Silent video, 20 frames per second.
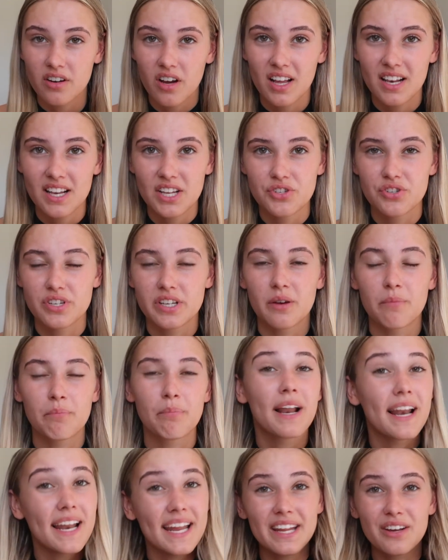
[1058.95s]
I literally
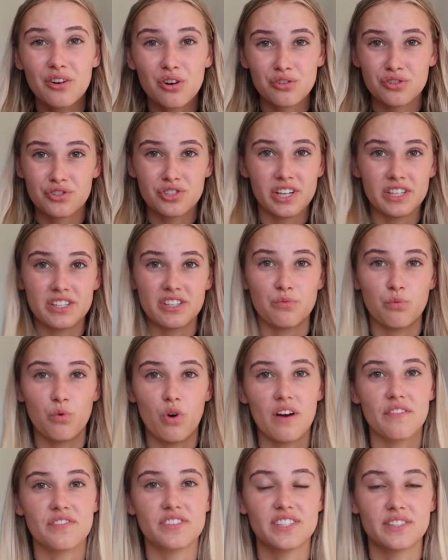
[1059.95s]
completely contradicted what
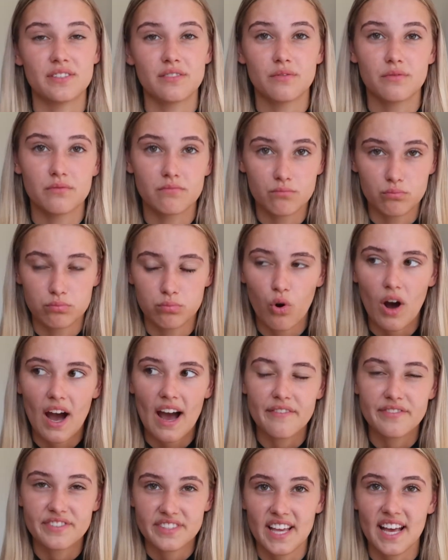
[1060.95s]
I've what I
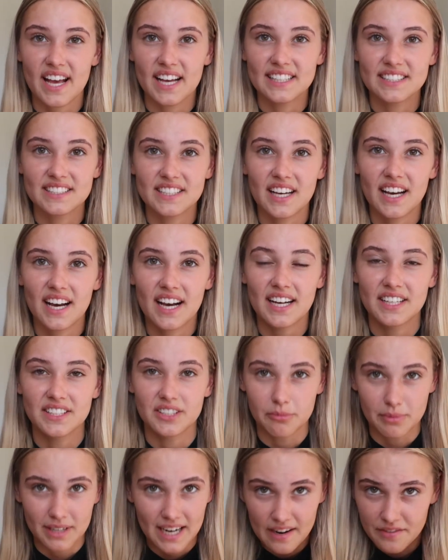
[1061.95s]
have said, and
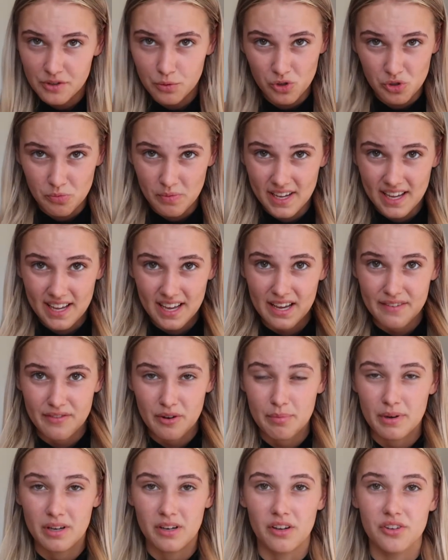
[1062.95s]
I'm gonna have to wash my hair if I
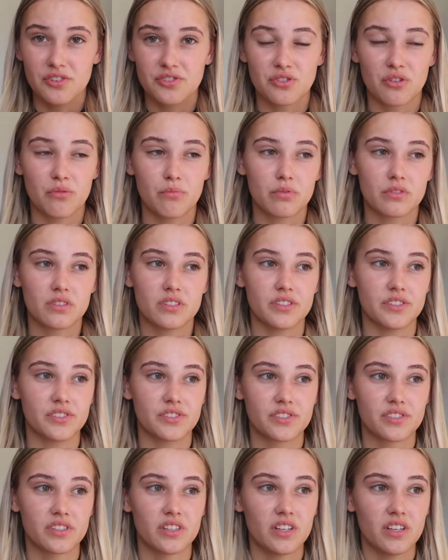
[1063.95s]
put lotion on
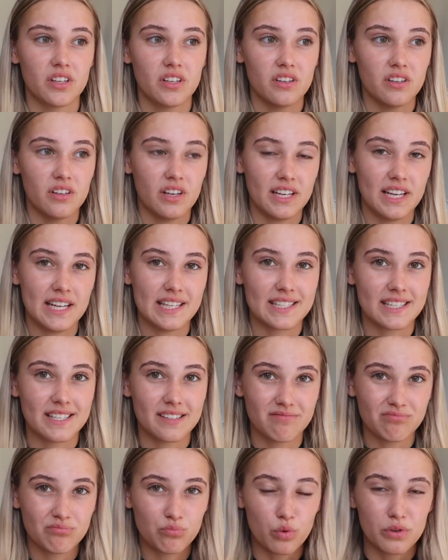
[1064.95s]
because it needs a,
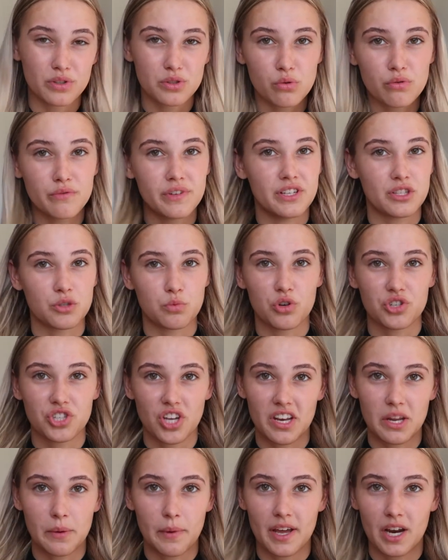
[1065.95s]
well, it sort of needs to wash
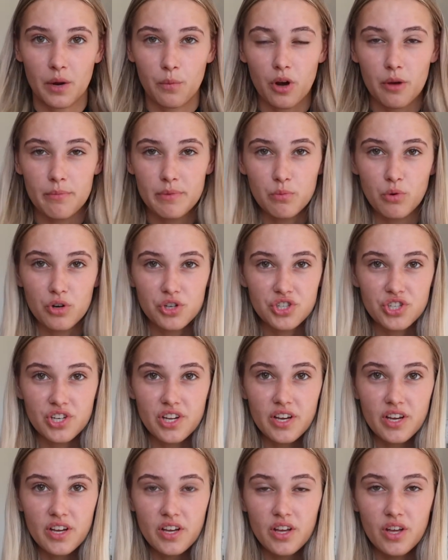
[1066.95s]
anyway, and I won't be washing
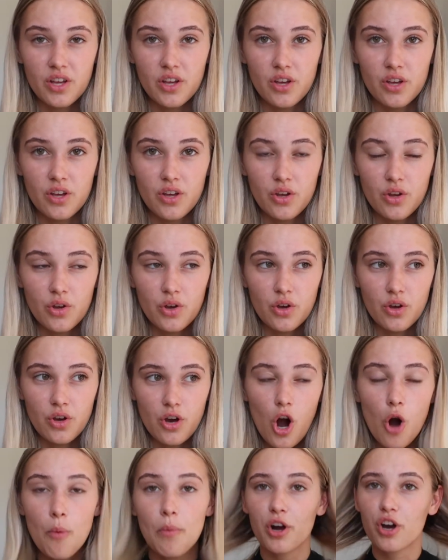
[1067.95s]
it
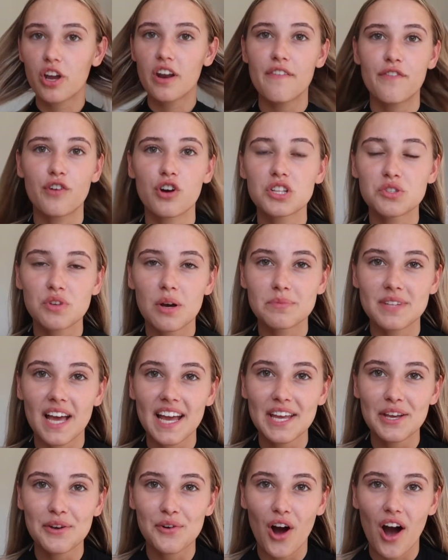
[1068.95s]
Oh my god, I forgot to
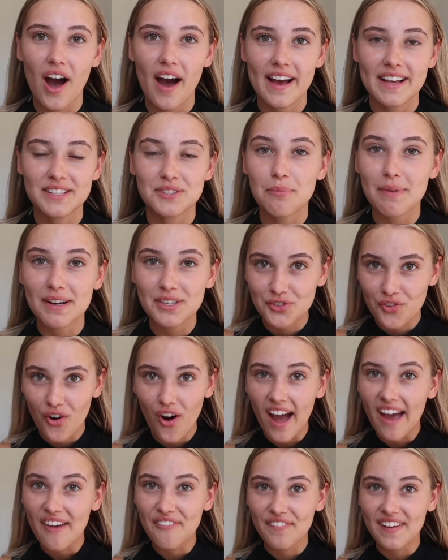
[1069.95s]
update you guys on my
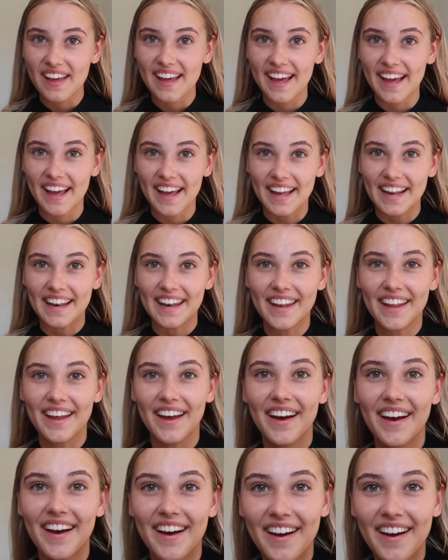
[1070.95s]
driving.